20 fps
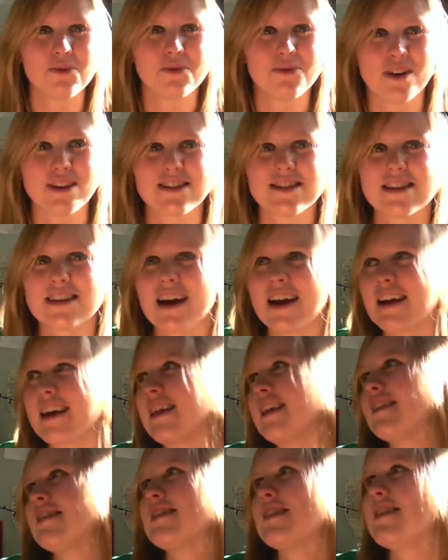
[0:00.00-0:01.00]
to address it.
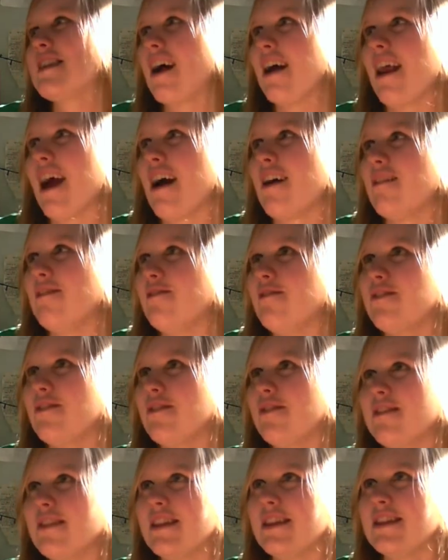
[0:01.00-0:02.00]
I did not have
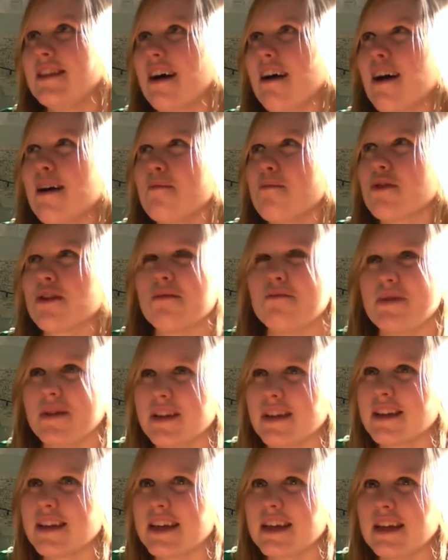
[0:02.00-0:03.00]
the time or
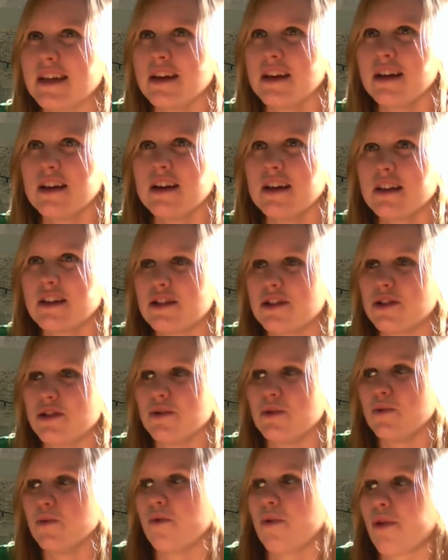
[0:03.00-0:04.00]
ability
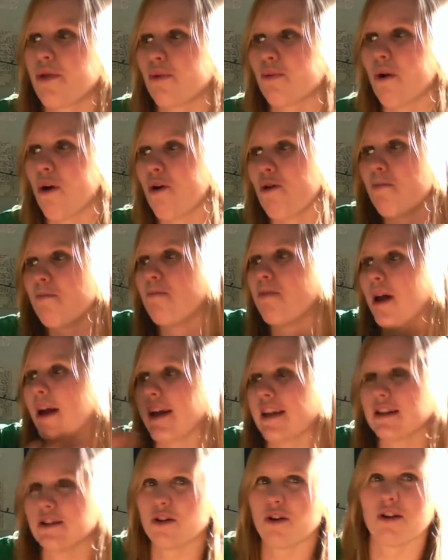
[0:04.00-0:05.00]
to throw
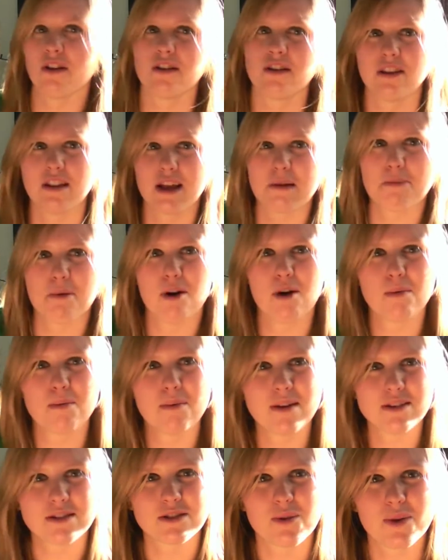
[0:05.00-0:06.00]
blankets on the light bulb
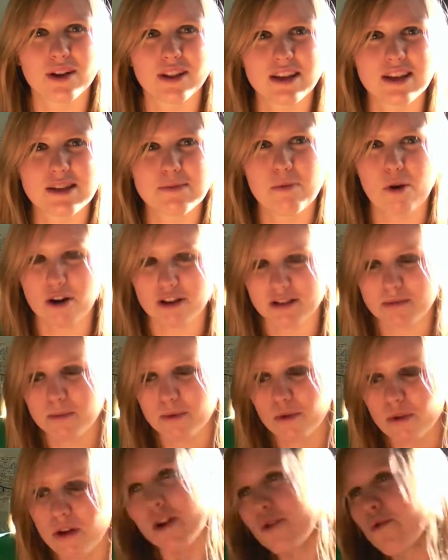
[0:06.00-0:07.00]
as quickly as
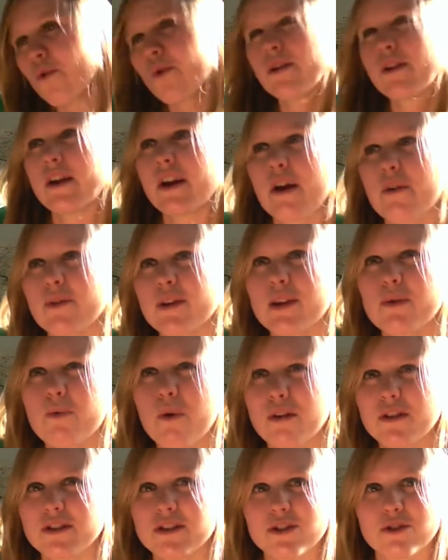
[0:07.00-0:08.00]
possible, nor did I really
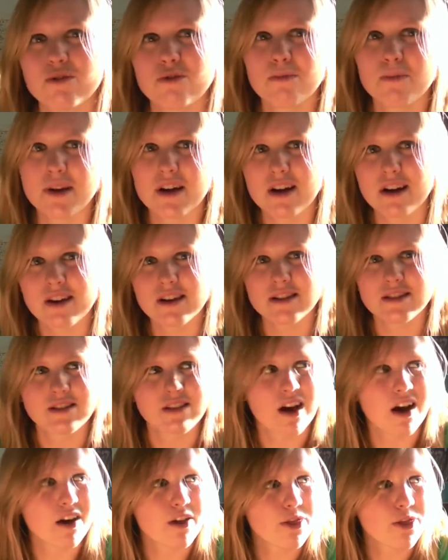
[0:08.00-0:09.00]
want to because
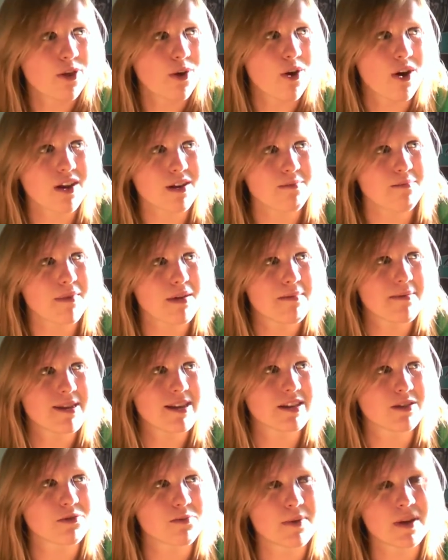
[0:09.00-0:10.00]
I thought maybe
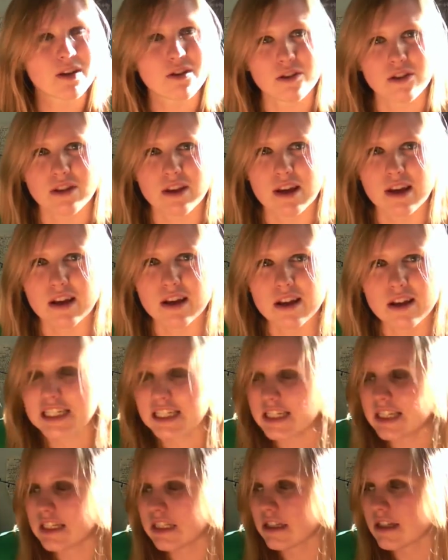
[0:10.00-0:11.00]
this would be a good thing. It
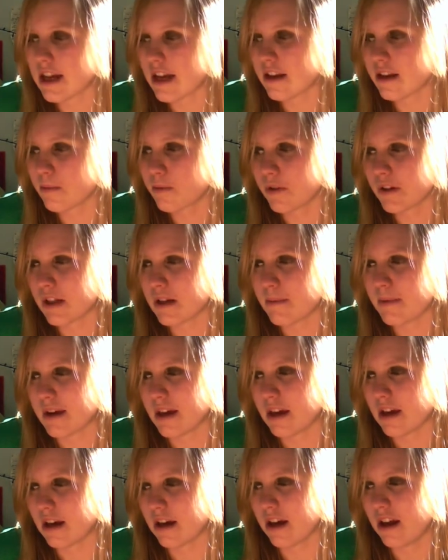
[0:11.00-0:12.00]
didn't end up really
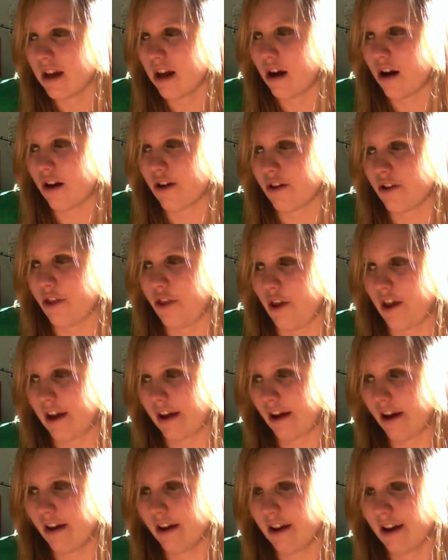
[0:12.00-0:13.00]
being a good
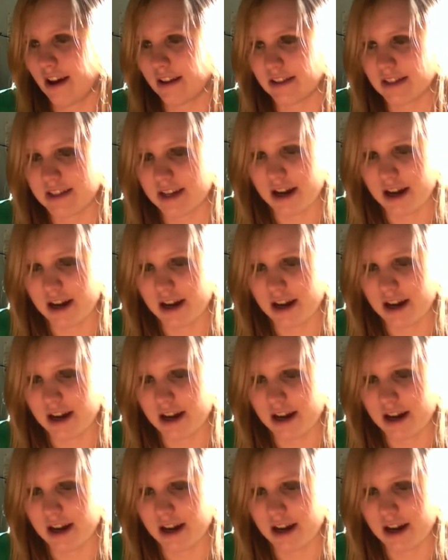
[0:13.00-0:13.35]
thing at the